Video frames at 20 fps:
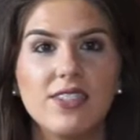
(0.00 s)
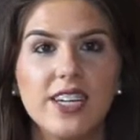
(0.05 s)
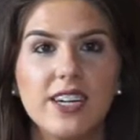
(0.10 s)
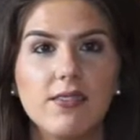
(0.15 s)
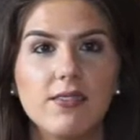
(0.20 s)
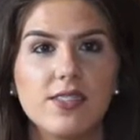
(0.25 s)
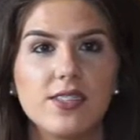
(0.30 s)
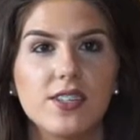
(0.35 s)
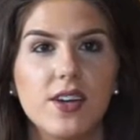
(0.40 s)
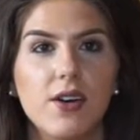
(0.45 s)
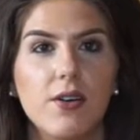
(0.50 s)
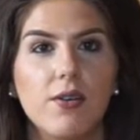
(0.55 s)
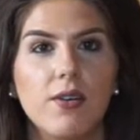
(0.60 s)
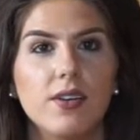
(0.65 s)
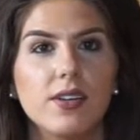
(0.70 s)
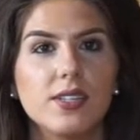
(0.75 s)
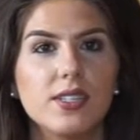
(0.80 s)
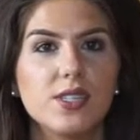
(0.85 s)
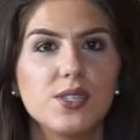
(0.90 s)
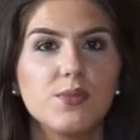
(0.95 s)
it. It was
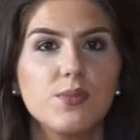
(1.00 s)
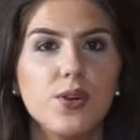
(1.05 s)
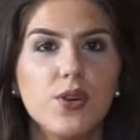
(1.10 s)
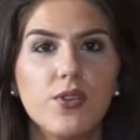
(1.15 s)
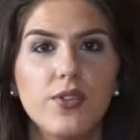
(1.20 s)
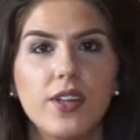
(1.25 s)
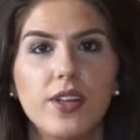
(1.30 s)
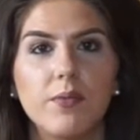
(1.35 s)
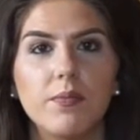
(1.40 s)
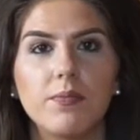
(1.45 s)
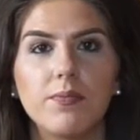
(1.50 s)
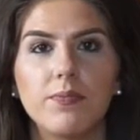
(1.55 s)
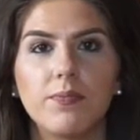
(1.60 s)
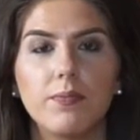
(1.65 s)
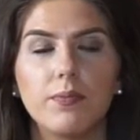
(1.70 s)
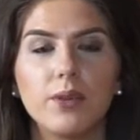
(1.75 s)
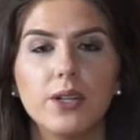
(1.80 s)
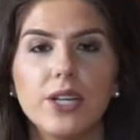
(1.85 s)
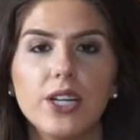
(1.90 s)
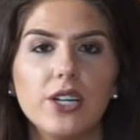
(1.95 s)
so smooth and
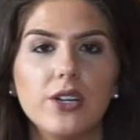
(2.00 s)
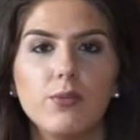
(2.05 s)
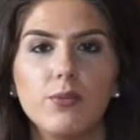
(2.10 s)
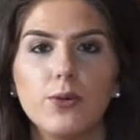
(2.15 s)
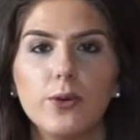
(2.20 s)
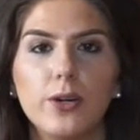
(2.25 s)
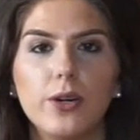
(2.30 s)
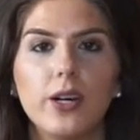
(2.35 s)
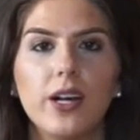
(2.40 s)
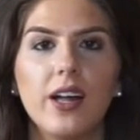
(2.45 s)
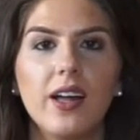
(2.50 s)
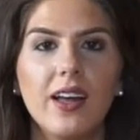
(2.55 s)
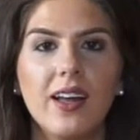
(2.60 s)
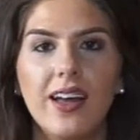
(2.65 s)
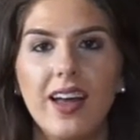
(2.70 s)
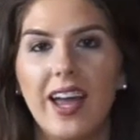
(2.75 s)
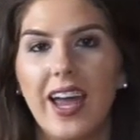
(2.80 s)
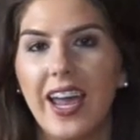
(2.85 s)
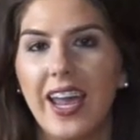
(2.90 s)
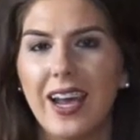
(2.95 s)
blendable,
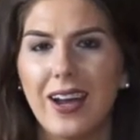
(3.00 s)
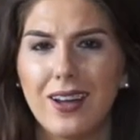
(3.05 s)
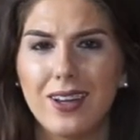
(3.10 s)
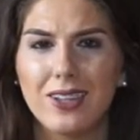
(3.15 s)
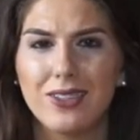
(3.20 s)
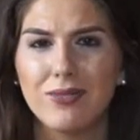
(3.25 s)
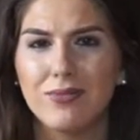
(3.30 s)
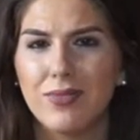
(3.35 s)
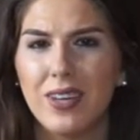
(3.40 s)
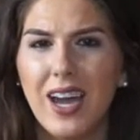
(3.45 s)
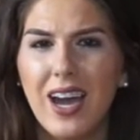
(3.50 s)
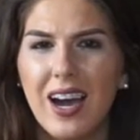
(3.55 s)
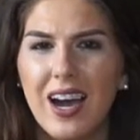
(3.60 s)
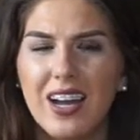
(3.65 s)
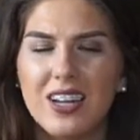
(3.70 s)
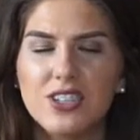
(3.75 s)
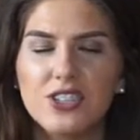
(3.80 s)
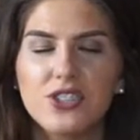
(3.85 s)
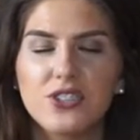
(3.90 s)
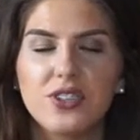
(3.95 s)
and yeah,
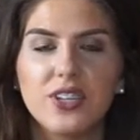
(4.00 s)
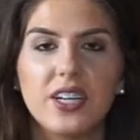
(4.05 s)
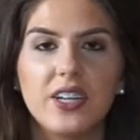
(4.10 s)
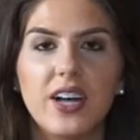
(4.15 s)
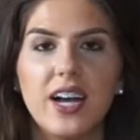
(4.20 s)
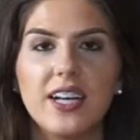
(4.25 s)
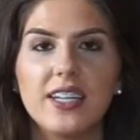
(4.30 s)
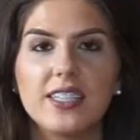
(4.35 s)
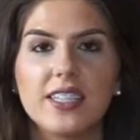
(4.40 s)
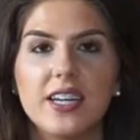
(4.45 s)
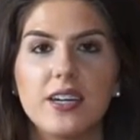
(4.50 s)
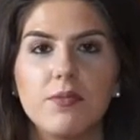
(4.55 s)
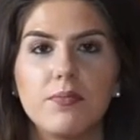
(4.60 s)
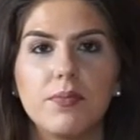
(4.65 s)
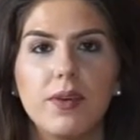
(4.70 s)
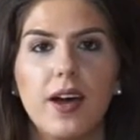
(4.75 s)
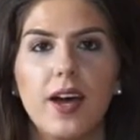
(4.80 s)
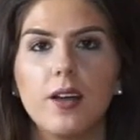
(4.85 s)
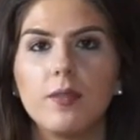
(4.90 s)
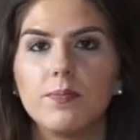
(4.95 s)
I just really liked it,
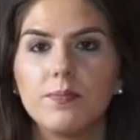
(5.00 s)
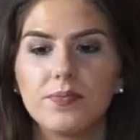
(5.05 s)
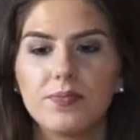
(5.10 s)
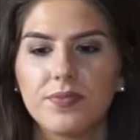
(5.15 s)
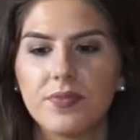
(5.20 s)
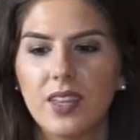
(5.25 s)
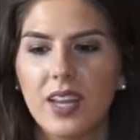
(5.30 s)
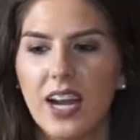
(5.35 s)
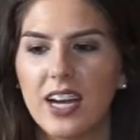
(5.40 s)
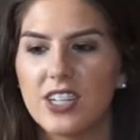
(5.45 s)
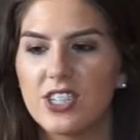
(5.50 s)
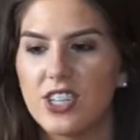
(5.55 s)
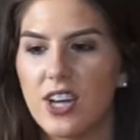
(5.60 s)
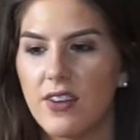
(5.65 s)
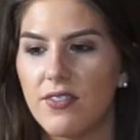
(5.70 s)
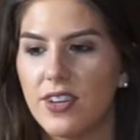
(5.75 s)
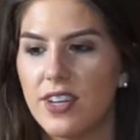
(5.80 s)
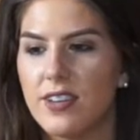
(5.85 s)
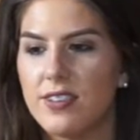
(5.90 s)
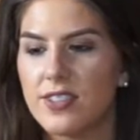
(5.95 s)
but I just
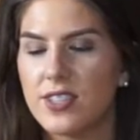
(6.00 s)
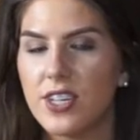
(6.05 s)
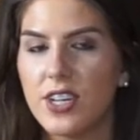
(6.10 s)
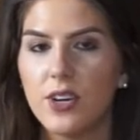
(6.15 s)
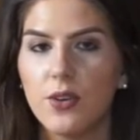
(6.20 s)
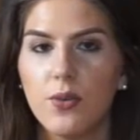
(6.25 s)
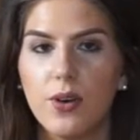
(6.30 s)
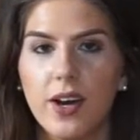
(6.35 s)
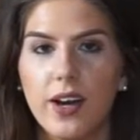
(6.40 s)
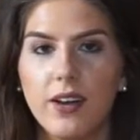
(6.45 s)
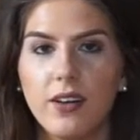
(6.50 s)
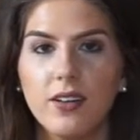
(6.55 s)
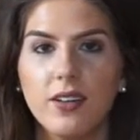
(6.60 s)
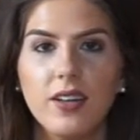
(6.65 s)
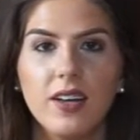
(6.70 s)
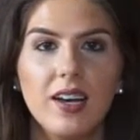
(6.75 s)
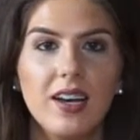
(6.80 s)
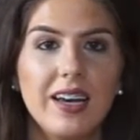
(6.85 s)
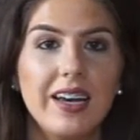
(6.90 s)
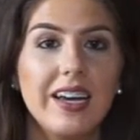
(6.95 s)
haven't used it in a while,
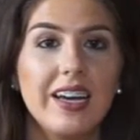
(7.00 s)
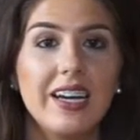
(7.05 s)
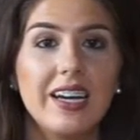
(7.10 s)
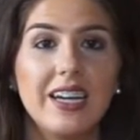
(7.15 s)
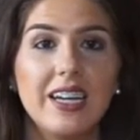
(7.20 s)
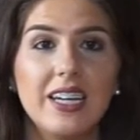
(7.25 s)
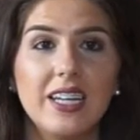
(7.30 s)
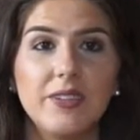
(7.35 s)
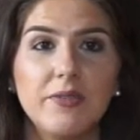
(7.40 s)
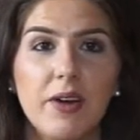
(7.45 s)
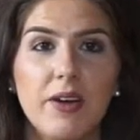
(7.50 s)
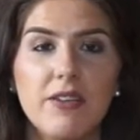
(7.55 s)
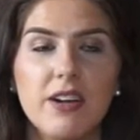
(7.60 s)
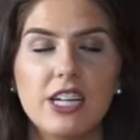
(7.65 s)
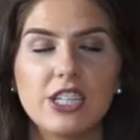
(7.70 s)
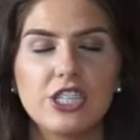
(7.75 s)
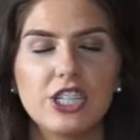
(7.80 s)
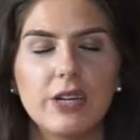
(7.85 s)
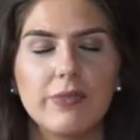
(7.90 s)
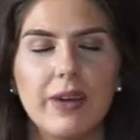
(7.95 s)
and maybe
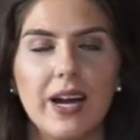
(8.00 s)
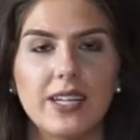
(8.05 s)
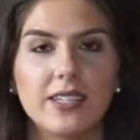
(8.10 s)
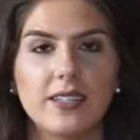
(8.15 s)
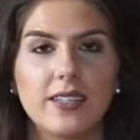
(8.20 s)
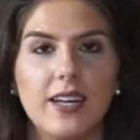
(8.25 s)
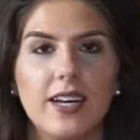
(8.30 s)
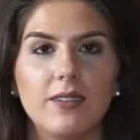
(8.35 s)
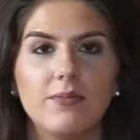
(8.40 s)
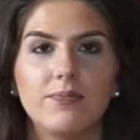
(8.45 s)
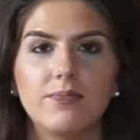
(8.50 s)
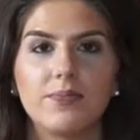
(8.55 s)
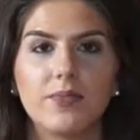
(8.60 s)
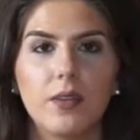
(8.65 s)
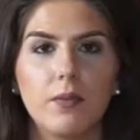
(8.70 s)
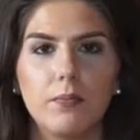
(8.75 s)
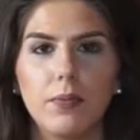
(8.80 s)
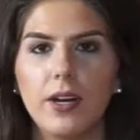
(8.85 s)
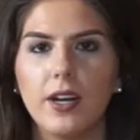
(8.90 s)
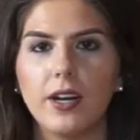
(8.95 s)
I should get back to that.
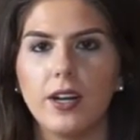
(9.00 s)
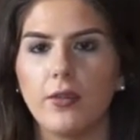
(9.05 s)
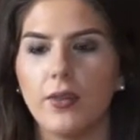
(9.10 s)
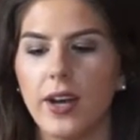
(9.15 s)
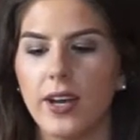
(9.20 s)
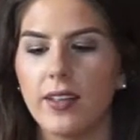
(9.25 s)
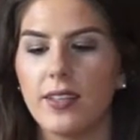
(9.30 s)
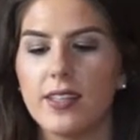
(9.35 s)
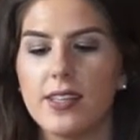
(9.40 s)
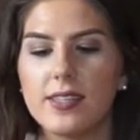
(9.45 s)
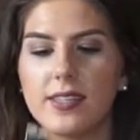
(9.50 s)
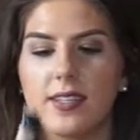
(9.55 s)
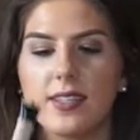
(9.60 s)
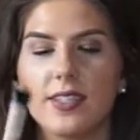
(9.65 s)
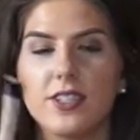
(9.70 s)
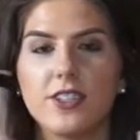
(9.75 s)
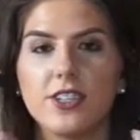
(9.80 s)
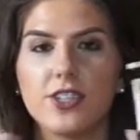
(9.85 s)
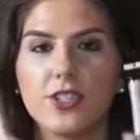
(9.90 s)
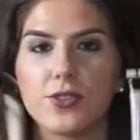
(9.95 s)
But anyway, these
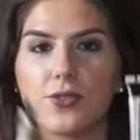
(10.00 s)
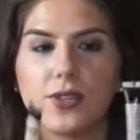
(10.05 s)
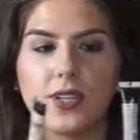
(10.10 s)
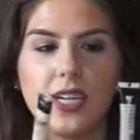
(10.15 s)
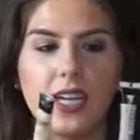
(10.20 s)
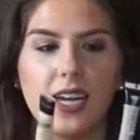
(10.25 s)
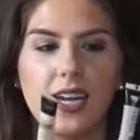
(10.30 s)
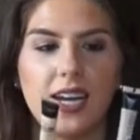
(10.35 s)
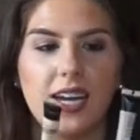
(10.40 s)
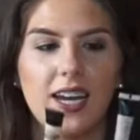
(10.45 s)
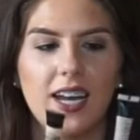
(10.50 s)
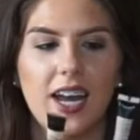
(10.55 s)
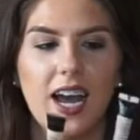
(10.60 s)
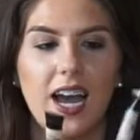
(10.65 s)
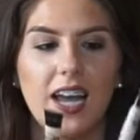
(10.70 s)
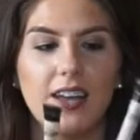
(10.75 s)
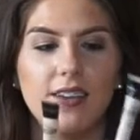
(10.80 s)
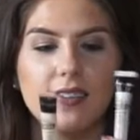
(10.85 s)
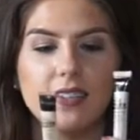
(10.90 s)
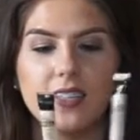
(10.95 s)
concealers are really good.
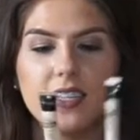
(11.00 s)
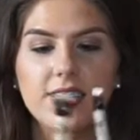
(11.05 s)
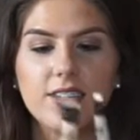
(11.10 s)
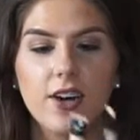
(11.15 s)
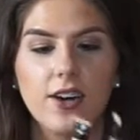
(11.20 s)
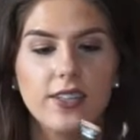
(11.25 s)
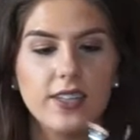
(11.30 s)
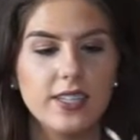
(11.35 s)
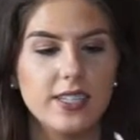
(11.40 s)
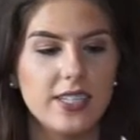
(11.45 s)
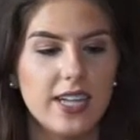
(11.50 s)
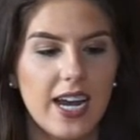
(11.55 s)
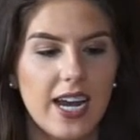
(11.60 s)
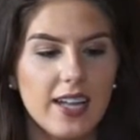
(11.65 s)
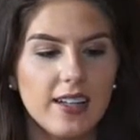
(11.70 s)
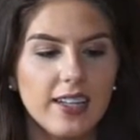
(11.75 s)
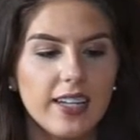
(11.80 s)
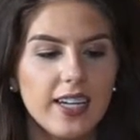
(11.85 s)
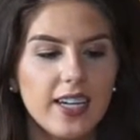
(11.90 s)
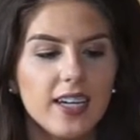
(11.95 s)
I use these on the
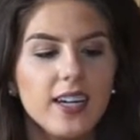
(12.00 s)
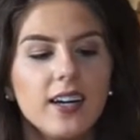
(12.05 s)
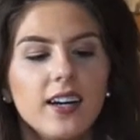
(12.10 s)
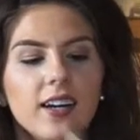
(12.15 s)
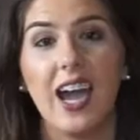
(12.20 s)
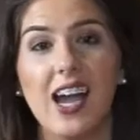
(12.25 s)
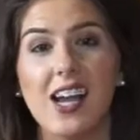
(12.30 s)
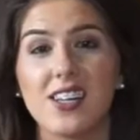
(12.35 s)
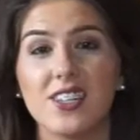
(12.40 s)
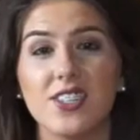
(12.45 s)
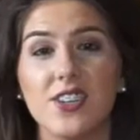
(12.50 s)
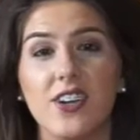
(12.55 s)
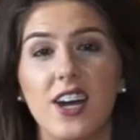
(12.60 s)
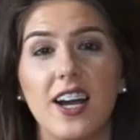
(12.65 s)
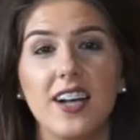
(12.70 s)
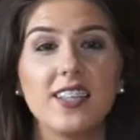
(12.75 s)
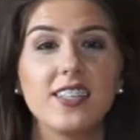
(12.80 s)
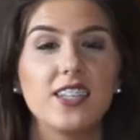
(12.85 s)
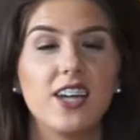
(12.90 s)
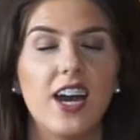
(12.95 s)
daily. Okay, so
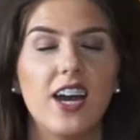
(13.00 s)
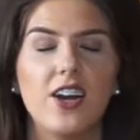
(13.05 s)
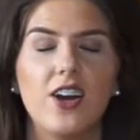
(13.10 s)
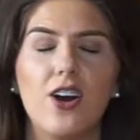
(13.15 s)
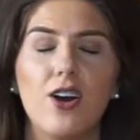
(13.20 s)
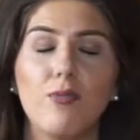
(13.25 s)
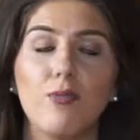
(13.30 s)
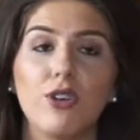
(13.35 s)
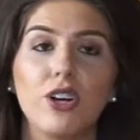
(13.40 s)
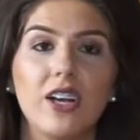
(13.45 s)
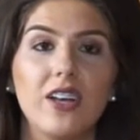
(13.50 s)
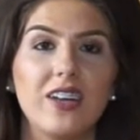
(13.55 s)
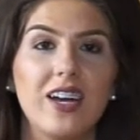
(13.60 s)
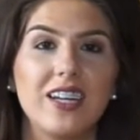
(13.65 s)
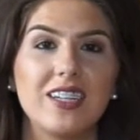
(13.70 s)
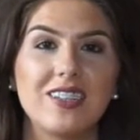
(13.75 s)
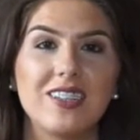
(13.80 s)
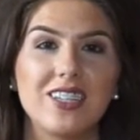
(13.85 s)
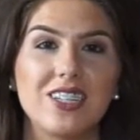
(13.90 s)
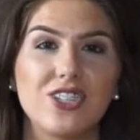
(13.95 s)
next, I know I'm really
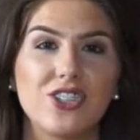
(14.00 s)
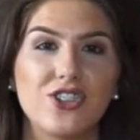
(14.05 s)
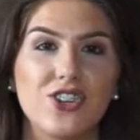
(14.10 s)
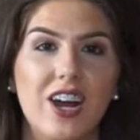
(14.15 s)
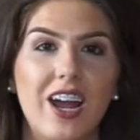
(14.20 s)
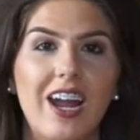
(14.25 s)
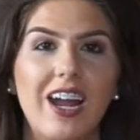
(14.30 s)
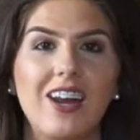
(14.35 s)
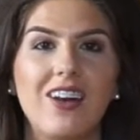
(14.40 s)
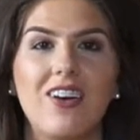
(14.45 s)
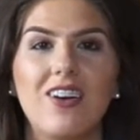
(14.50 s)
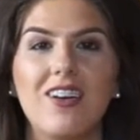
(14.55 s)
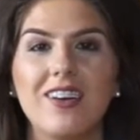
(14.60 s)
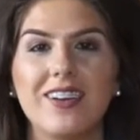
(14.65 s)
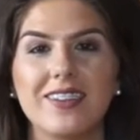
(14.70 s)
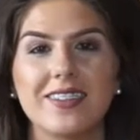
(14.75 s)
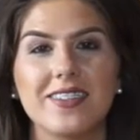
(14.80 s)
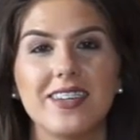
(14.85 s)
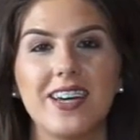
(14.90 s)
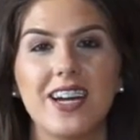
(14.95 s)
late to this train.
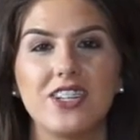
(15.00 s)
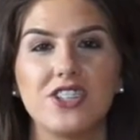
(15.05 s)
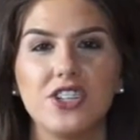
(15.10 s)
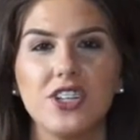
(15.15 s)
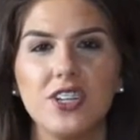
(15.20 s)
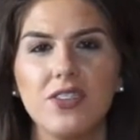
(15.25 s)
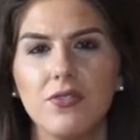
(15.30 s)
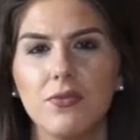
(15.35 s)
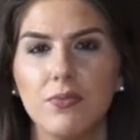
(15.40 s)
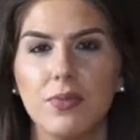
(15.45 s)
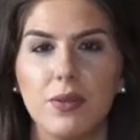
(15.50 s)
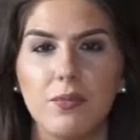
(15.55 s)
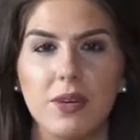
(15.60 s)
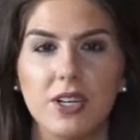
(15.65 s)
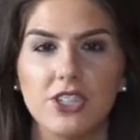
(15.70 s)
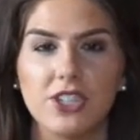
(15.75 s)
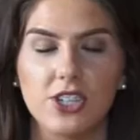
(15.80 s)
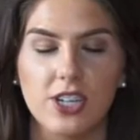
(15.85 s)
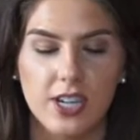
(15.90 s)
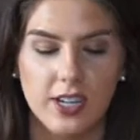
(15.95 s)
Honestly, I shouldn't even be
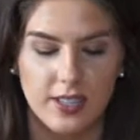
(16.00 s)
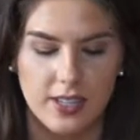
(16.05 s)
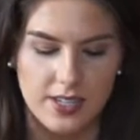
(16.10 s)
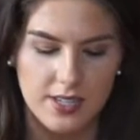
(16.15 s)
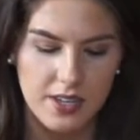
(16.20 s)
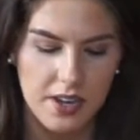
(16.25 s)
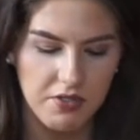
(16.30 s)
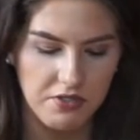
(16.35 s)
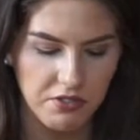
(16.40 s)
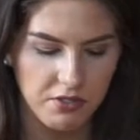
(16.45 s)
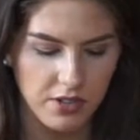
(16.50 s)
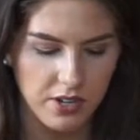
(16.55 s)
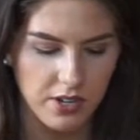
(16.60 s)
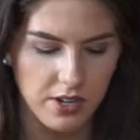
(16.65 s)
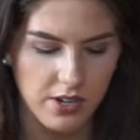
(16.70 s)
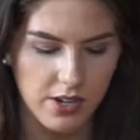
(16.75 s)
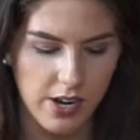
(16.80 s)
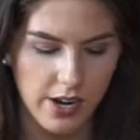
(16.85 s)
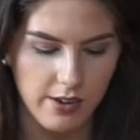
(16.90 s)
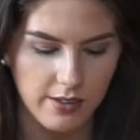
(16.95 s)
mentioning this.
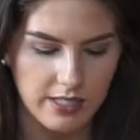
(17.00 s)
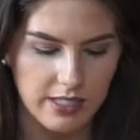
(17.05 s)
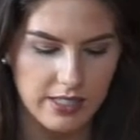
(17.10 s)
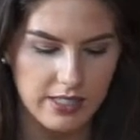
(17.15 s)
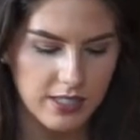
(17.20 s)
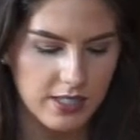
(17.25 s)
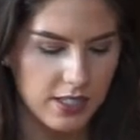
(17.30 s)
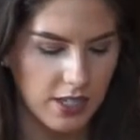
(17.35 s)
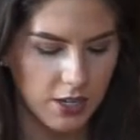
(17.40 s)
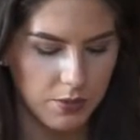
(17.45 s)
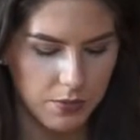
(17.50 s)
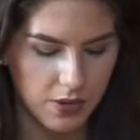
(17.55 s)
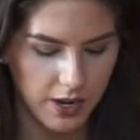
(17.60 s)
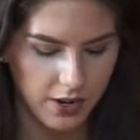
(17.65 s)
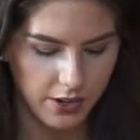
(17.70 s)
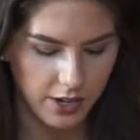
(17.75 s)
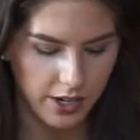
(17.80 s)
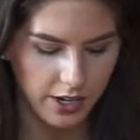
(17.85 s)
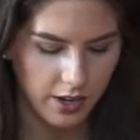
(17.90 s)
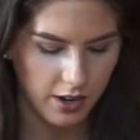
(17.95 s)
Everyone knows this is a good
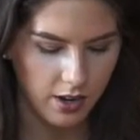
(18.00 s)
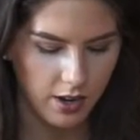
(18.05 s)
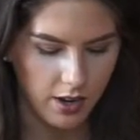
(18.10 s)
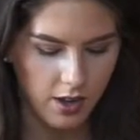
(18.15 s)
powder.